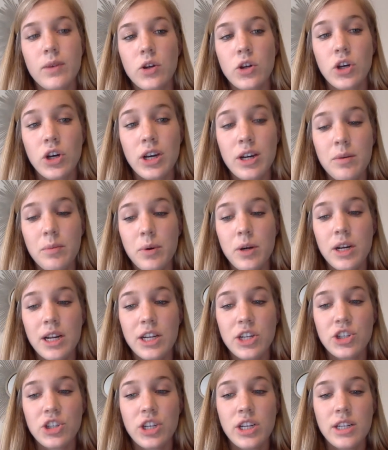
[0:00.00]
good
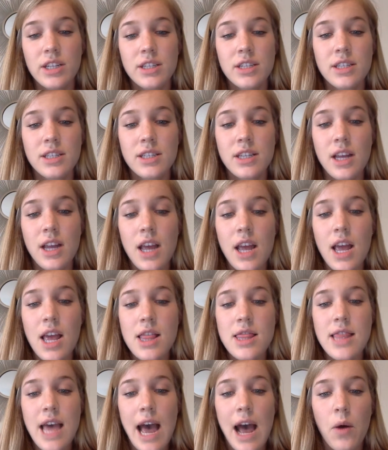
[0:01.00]
predictions
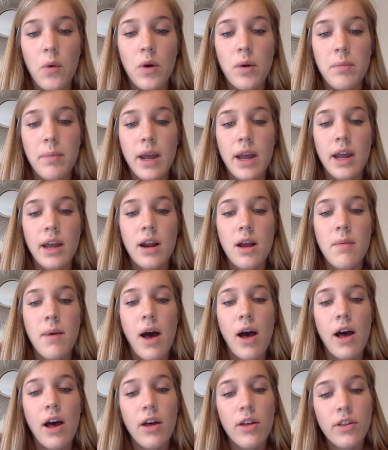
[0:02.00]
that were made
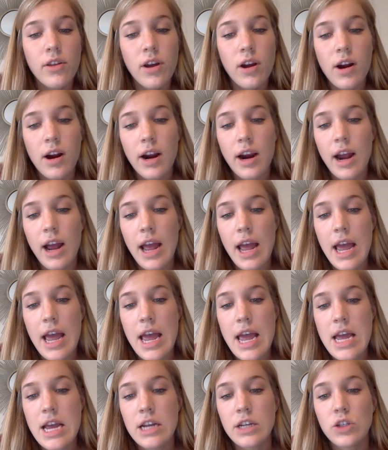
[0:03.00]
about healthcare
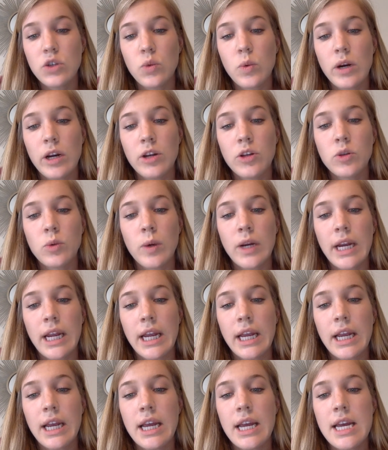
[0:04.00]
in
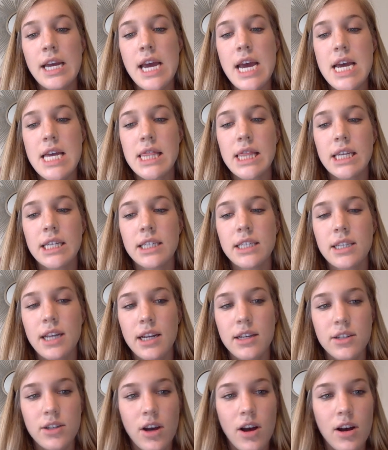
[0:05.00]
2020 in this
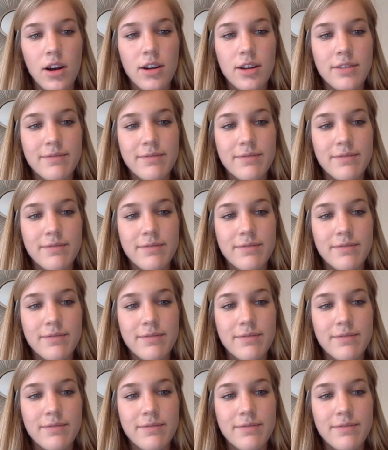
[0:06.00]
TED Talk.